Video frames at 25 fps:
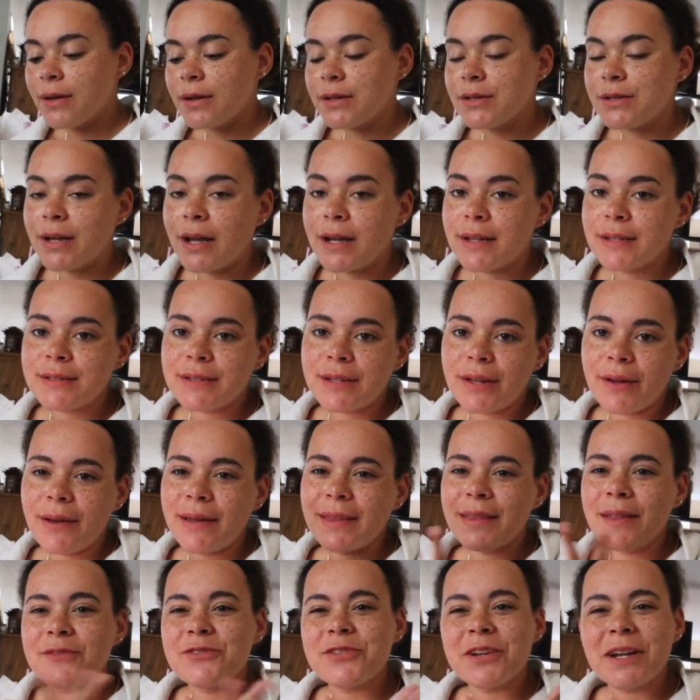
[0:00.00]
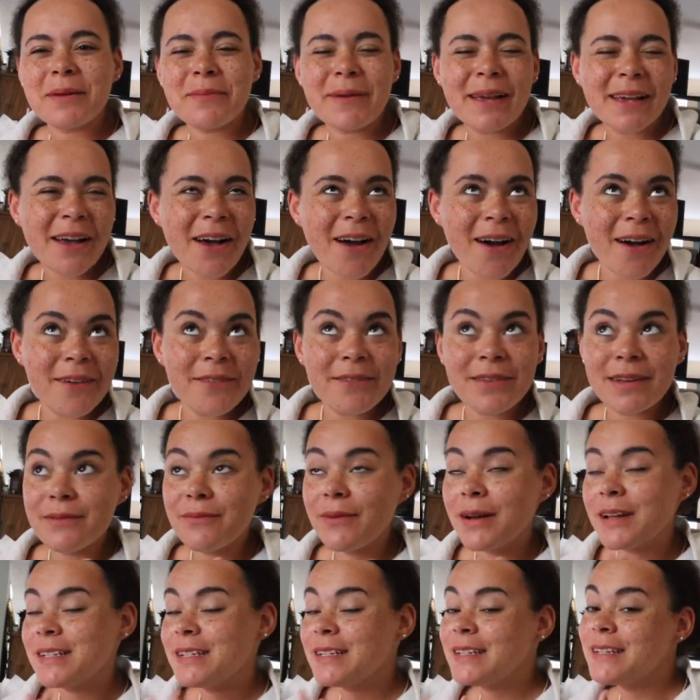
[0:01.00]
because you guys know I love drinking my coffee
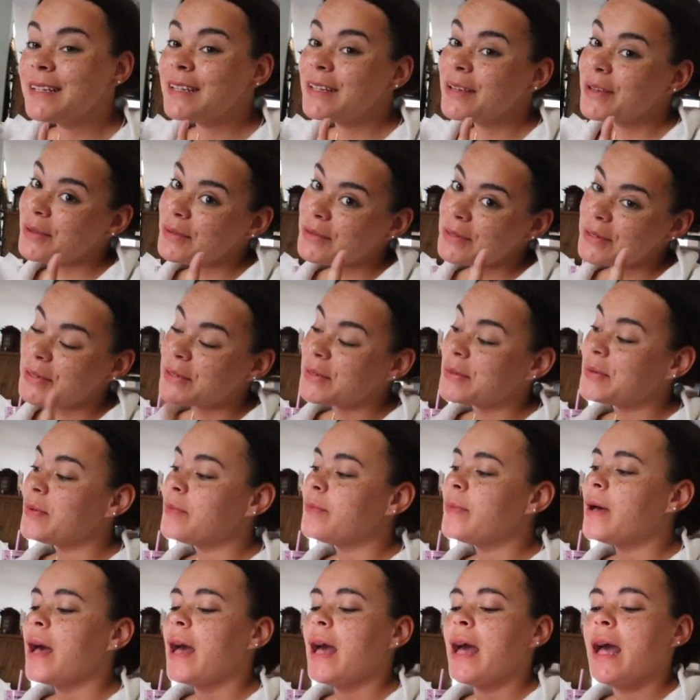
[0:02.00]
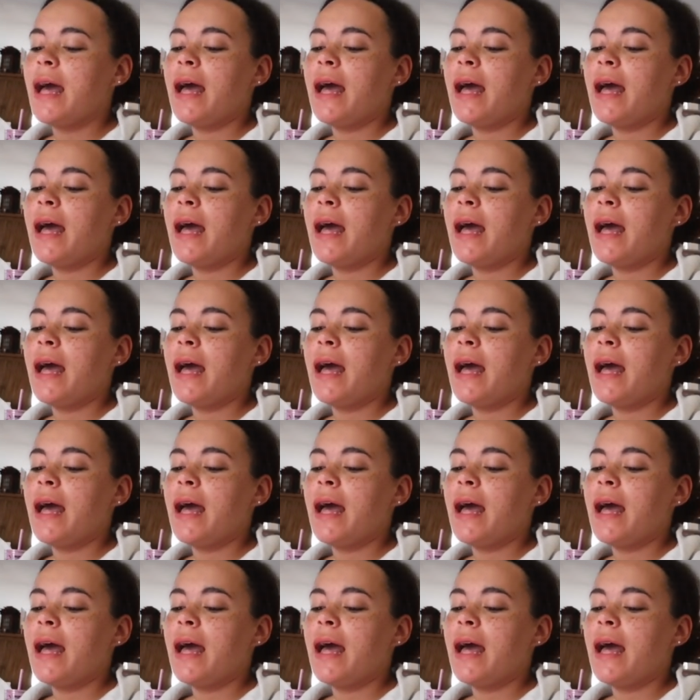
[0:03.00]
and watching YouTube.